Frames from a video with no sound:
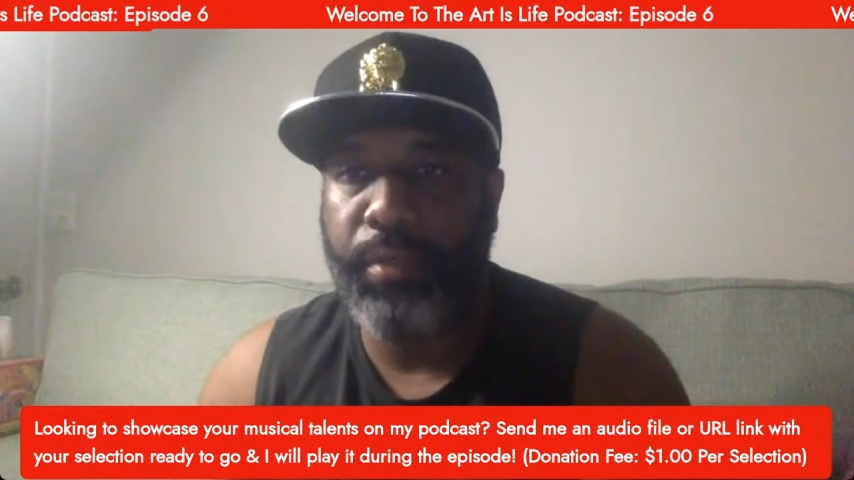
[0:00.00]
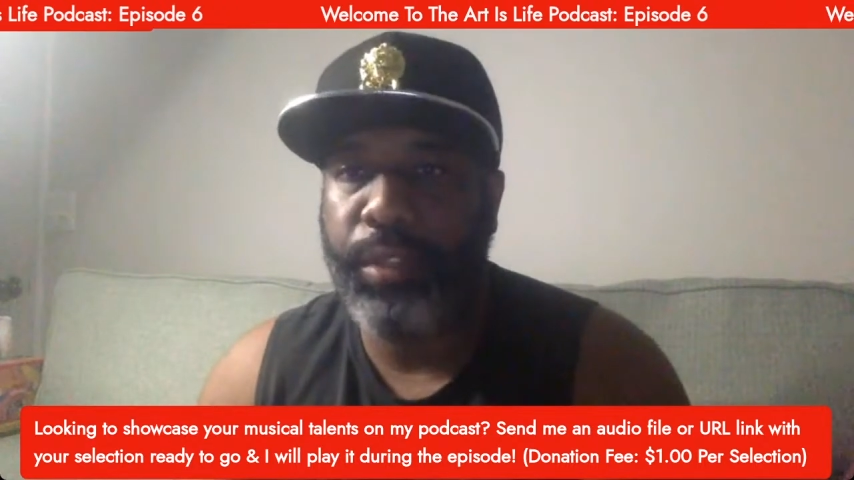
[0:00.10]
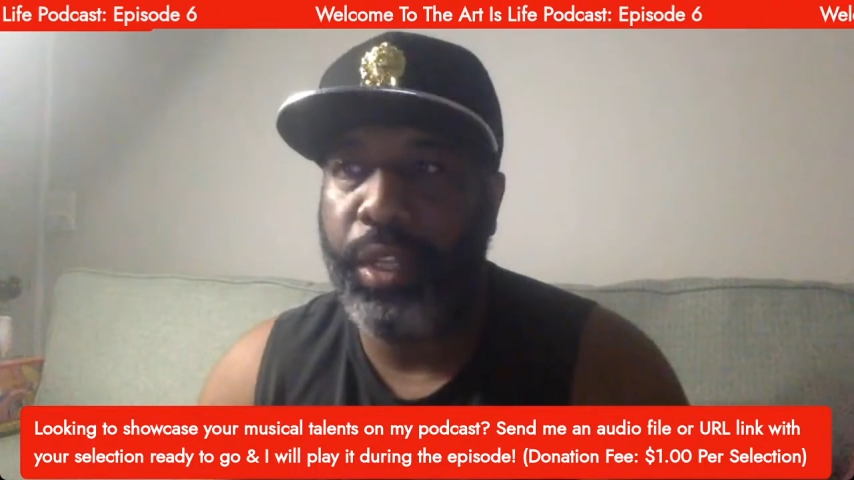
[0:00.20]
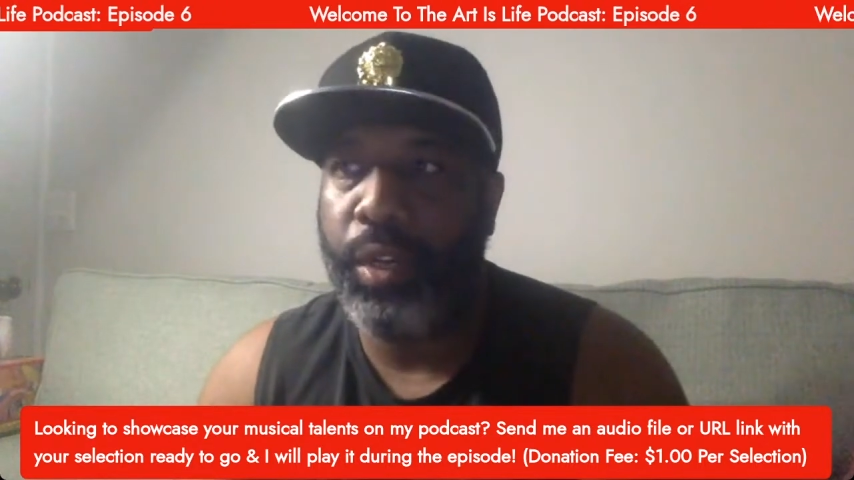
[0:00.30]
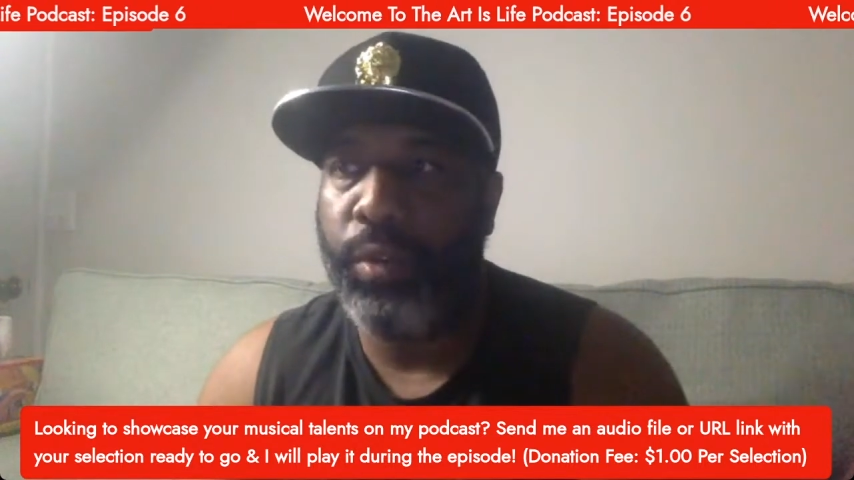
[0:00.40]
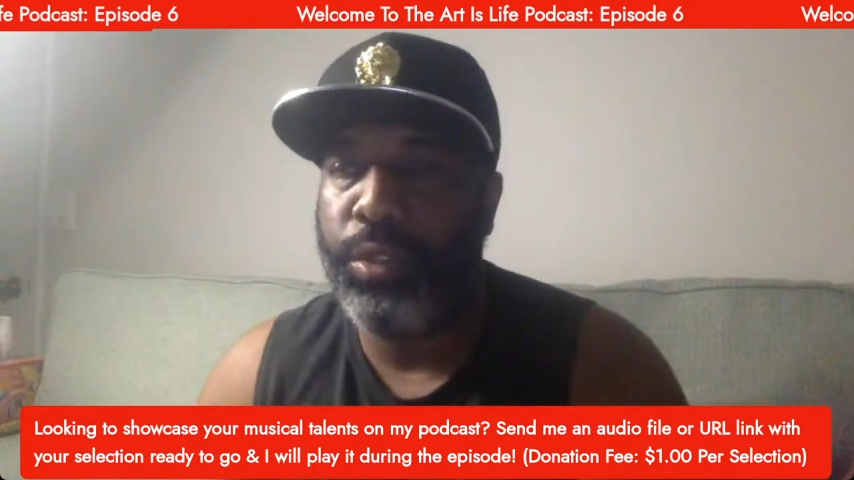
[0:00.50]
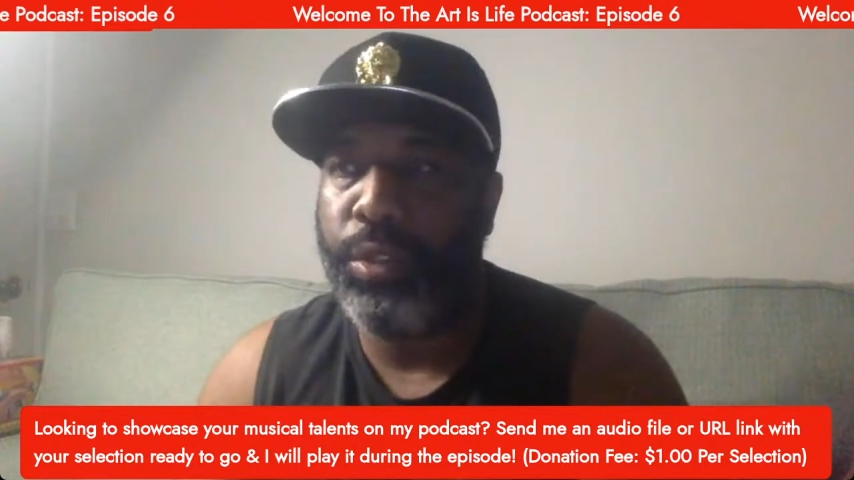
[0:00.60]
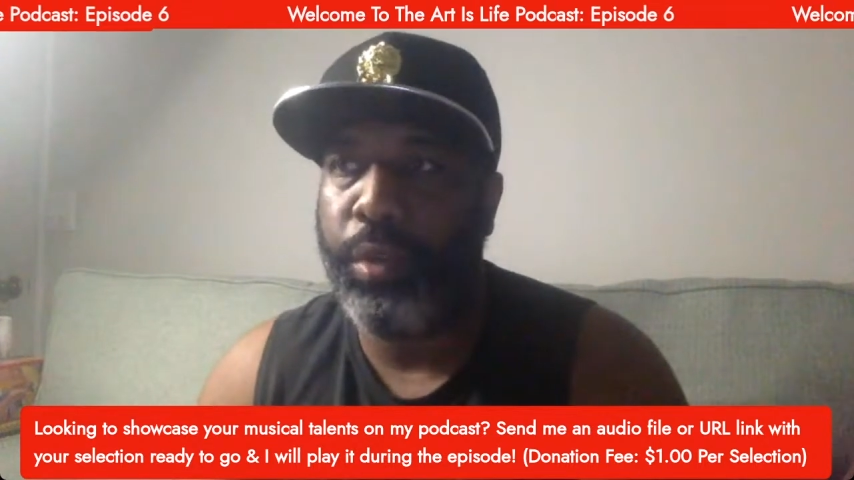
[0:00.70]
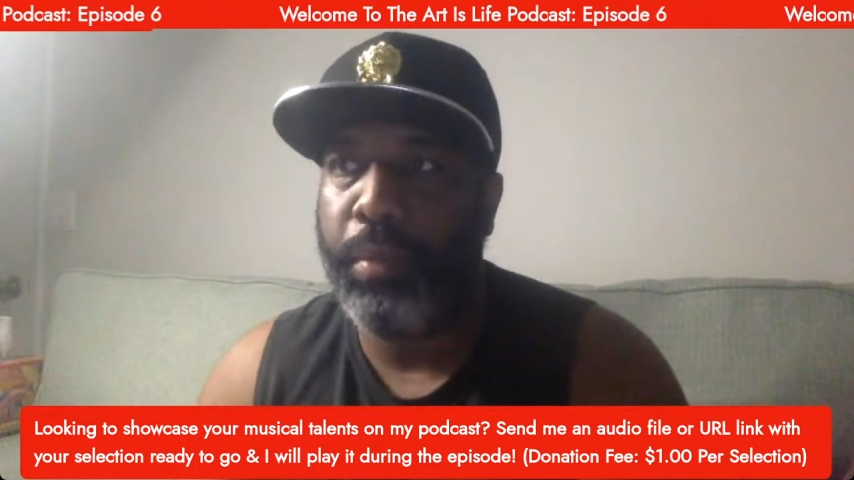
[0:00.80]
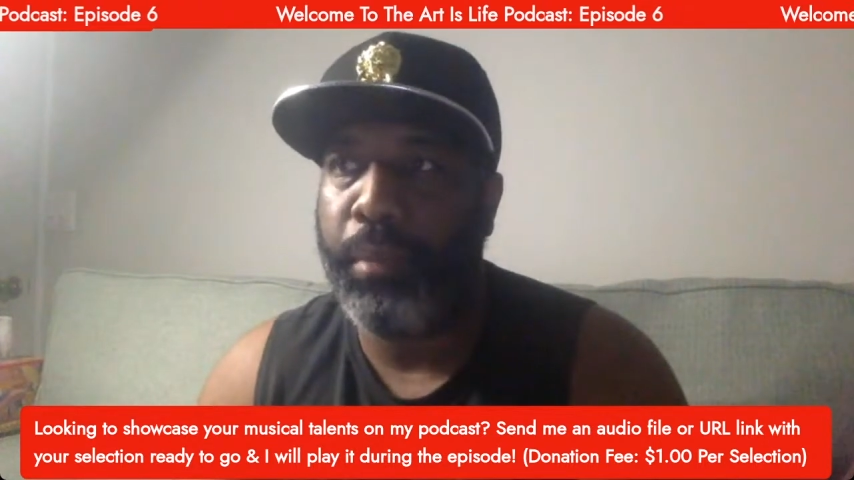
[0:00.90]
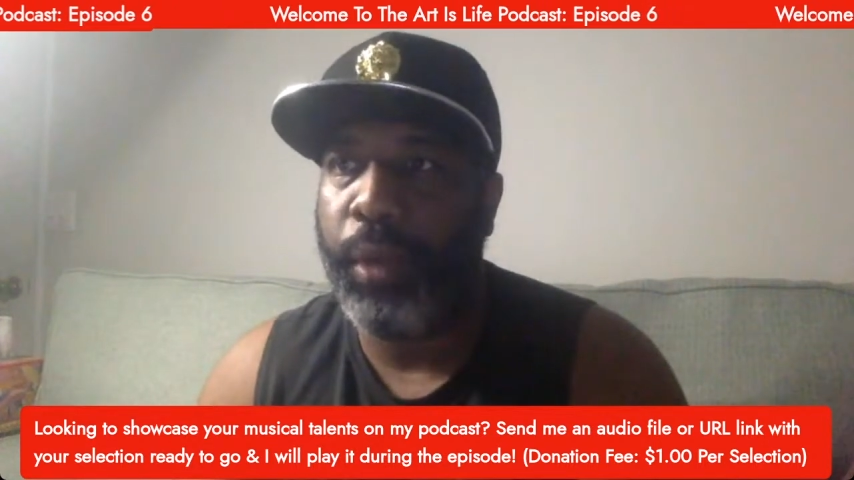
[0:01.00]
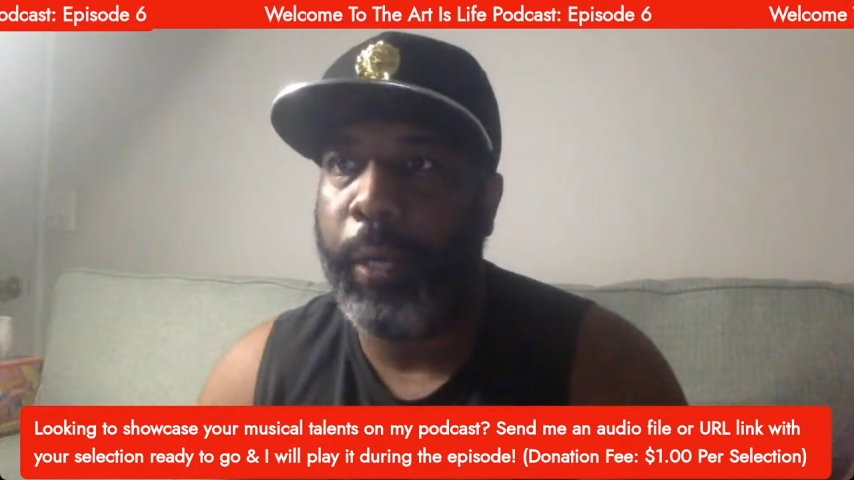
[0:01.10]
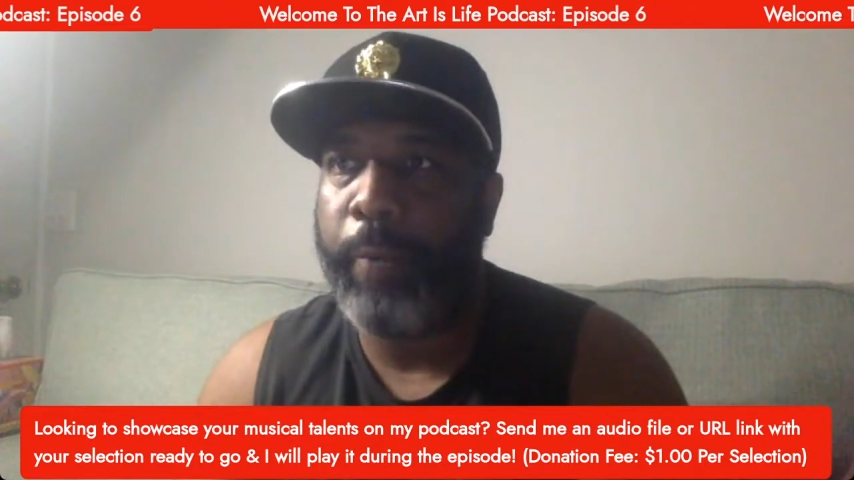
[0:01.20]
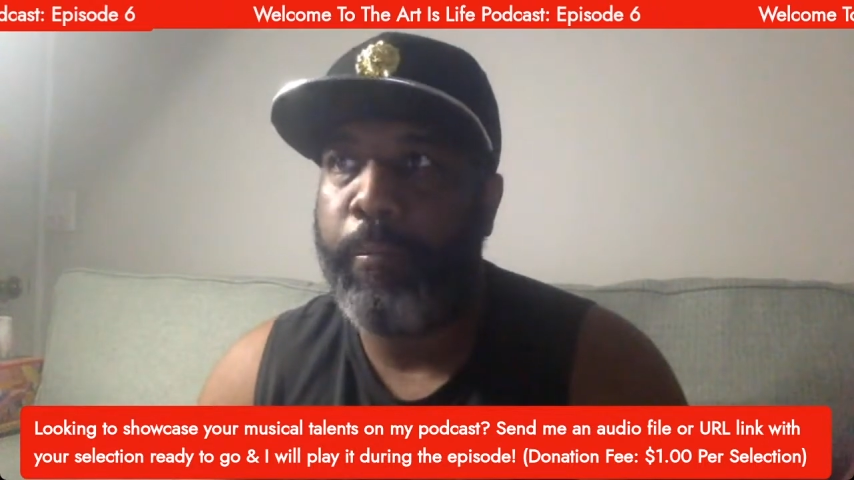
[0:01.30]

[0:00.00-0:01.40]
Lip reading: doing Bart?